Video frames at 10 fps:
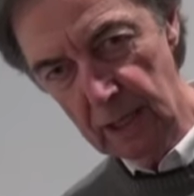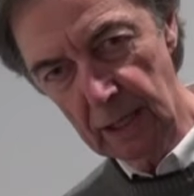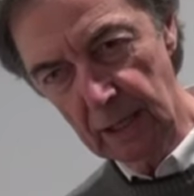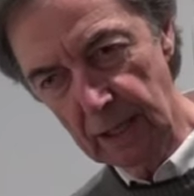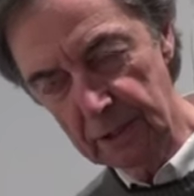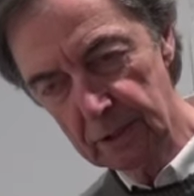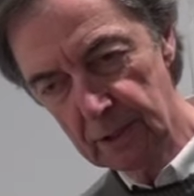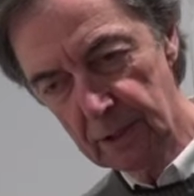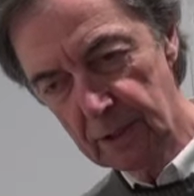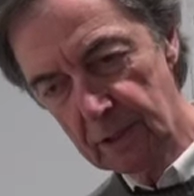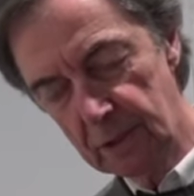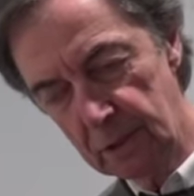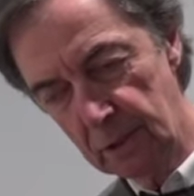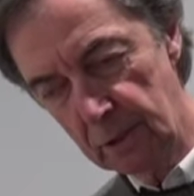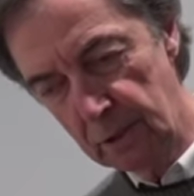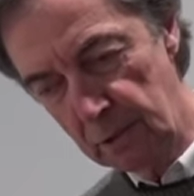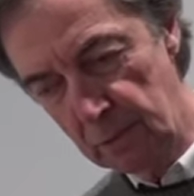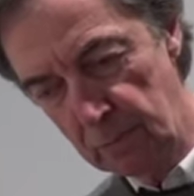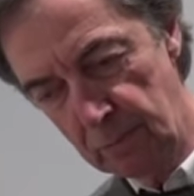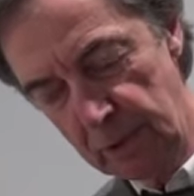art
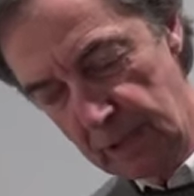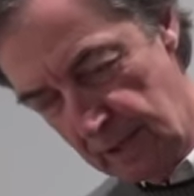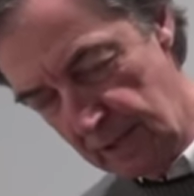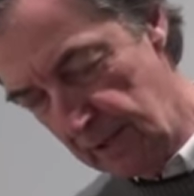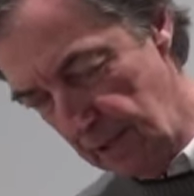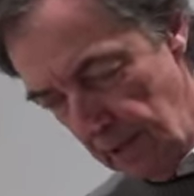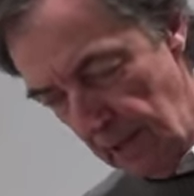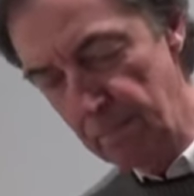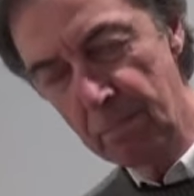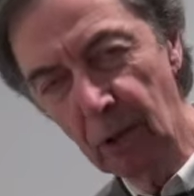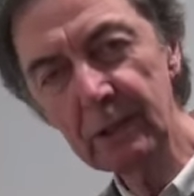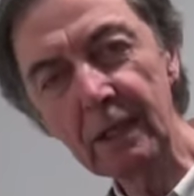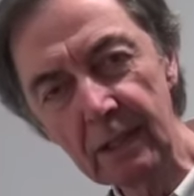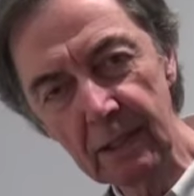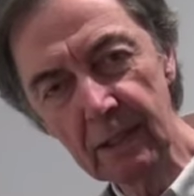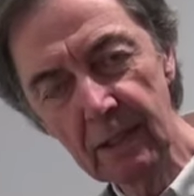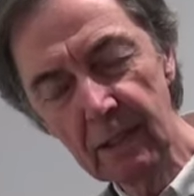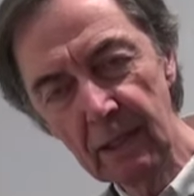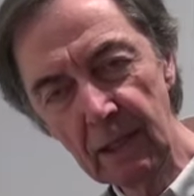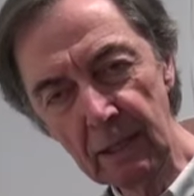to be embodied
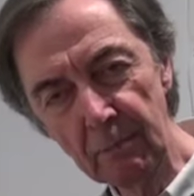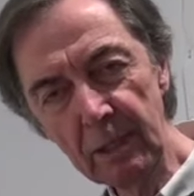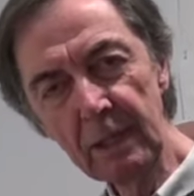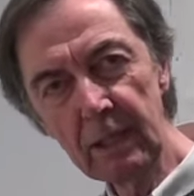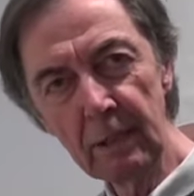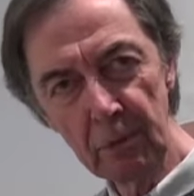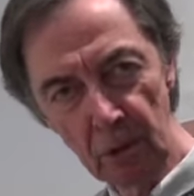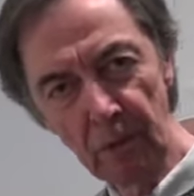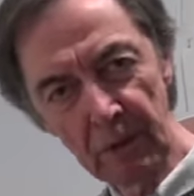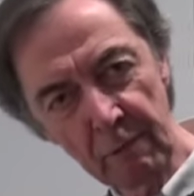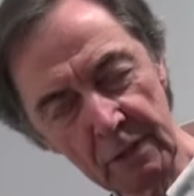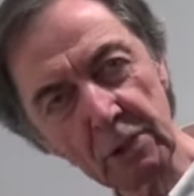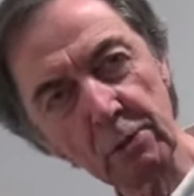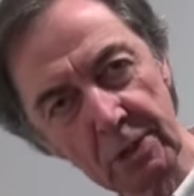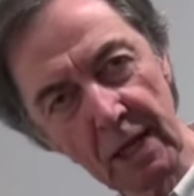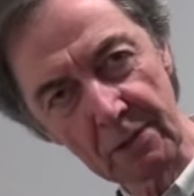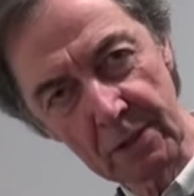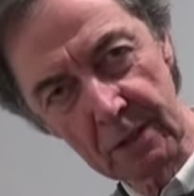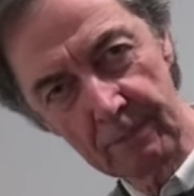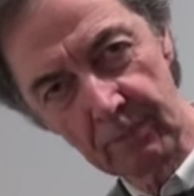in meaning beyond their physical
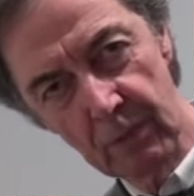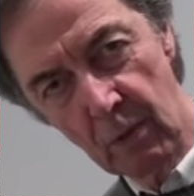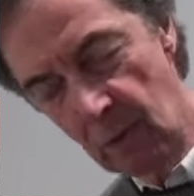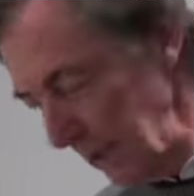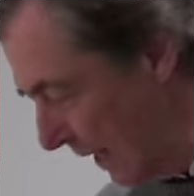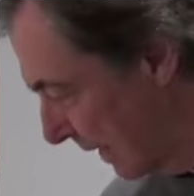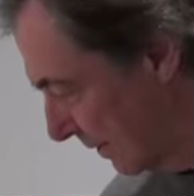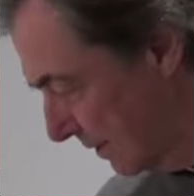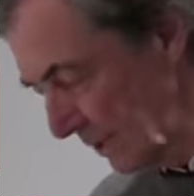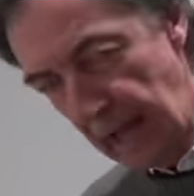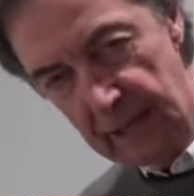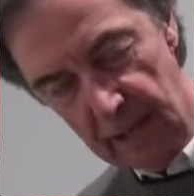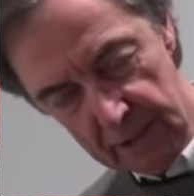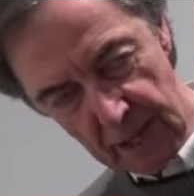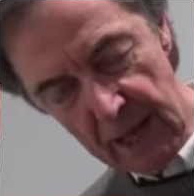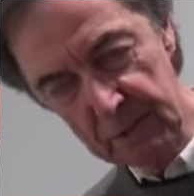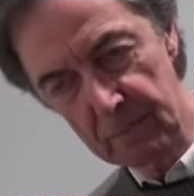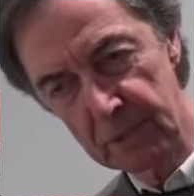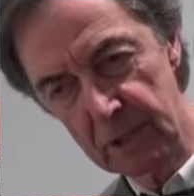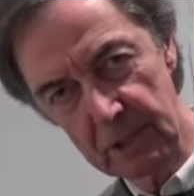sense. One hand it's
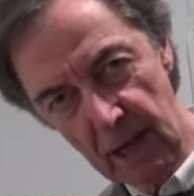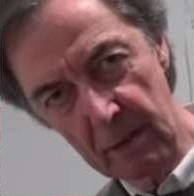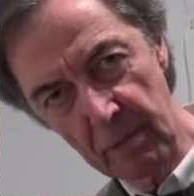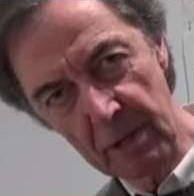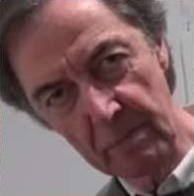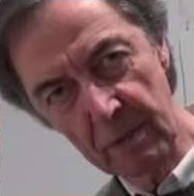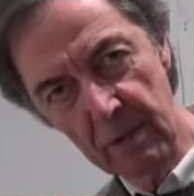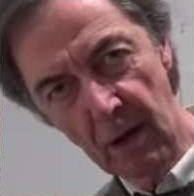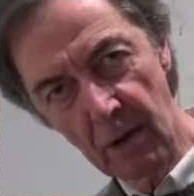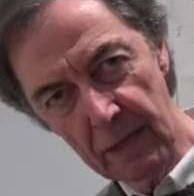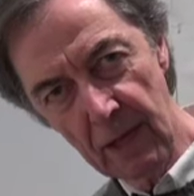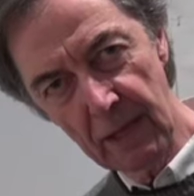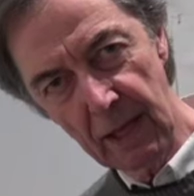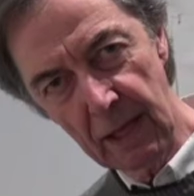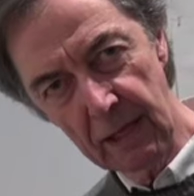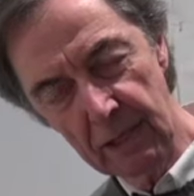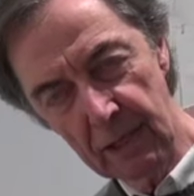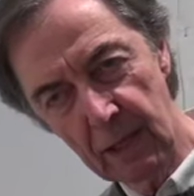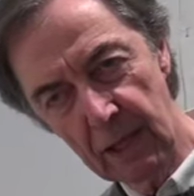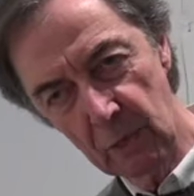atoms and it's aluminium, on the other hand
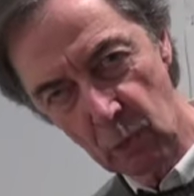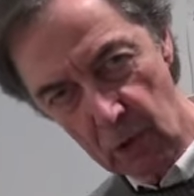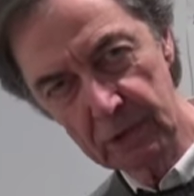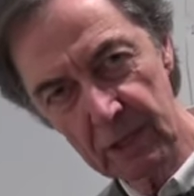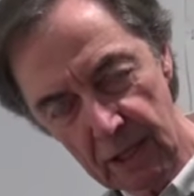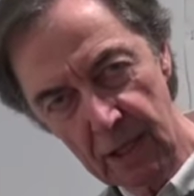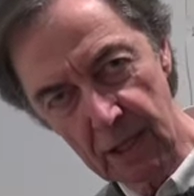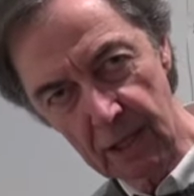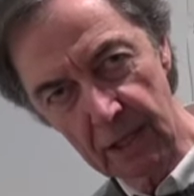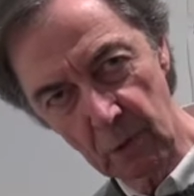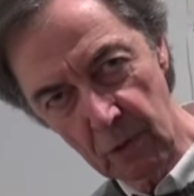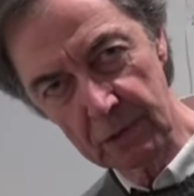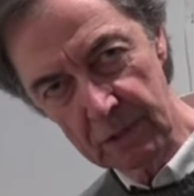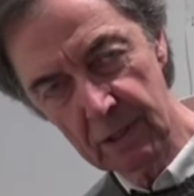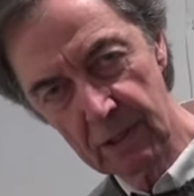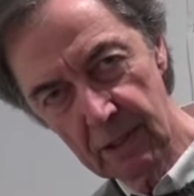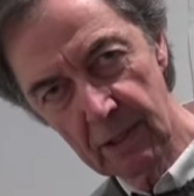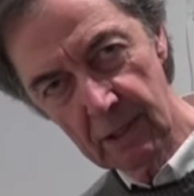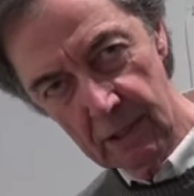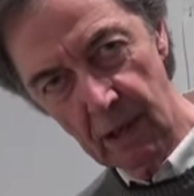it was there, it was
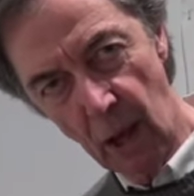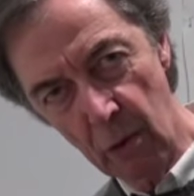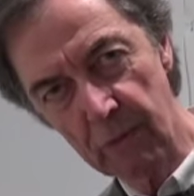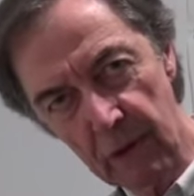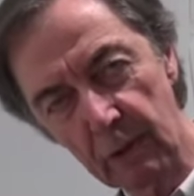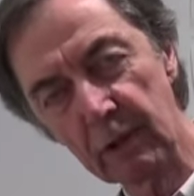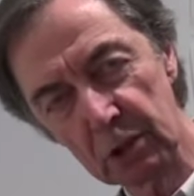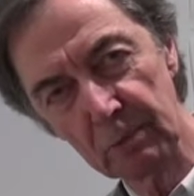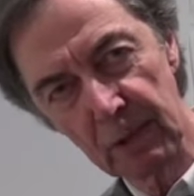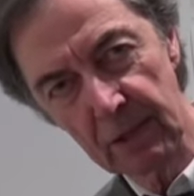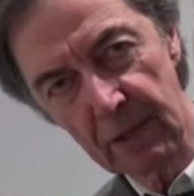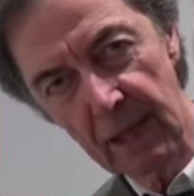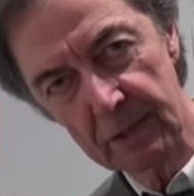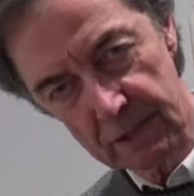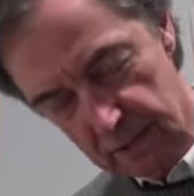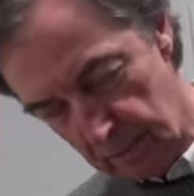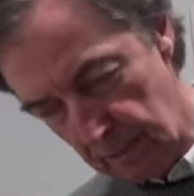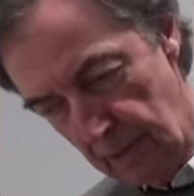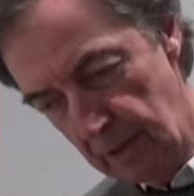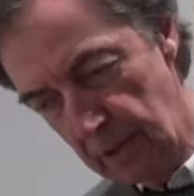over Hiroshima as
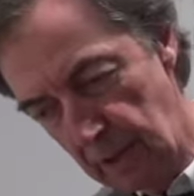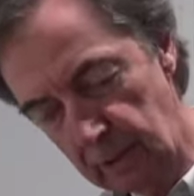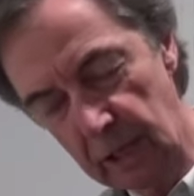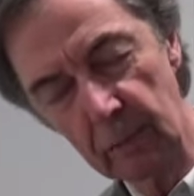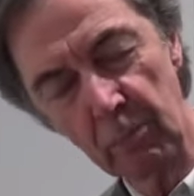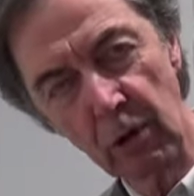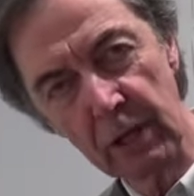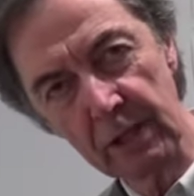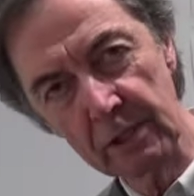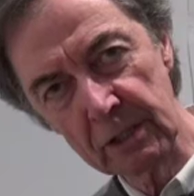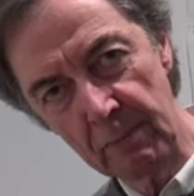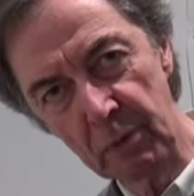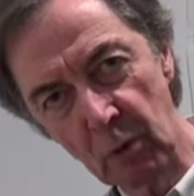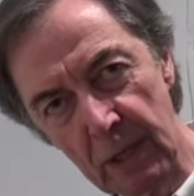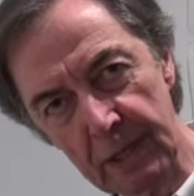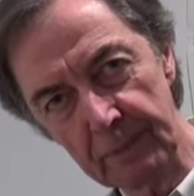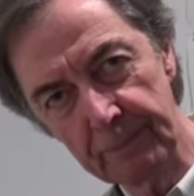Little Boy slipped away.